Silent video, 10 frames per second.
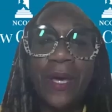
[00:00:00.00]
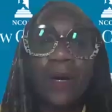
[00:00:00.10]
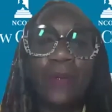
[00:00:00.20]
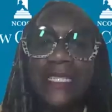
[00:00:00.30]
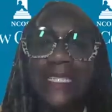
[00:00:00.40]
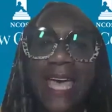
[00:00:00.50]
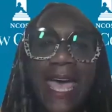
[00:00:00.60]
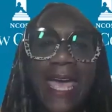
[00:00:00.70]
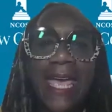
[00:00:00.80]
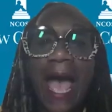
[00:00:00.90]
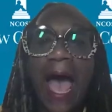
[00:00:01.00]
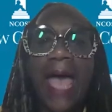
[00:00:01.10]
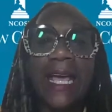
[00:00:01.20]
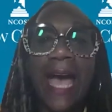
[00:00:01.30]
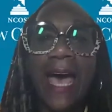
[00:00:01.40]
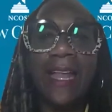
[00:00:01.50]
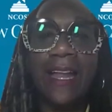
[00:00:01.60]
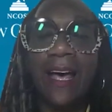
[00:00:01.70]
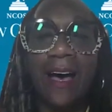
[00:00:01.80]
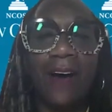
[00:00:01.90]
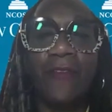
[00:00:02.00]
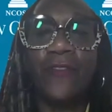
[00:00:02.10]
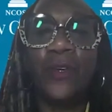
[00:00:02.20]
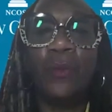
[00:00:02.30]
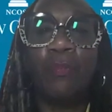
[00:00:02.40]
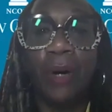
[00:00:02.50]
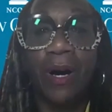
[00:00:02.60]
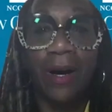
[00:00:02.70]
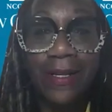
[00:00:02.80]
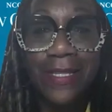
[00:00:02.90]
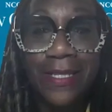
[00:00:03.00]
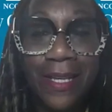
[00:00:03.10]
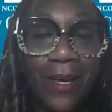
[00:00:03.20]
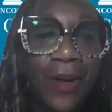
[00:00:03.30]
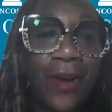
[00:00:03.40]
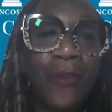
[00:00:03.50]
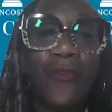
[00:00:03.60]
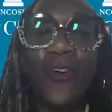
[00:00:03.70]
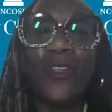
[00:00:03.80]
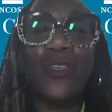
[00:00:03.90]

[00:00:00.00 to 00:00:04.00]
able to say I got a few books for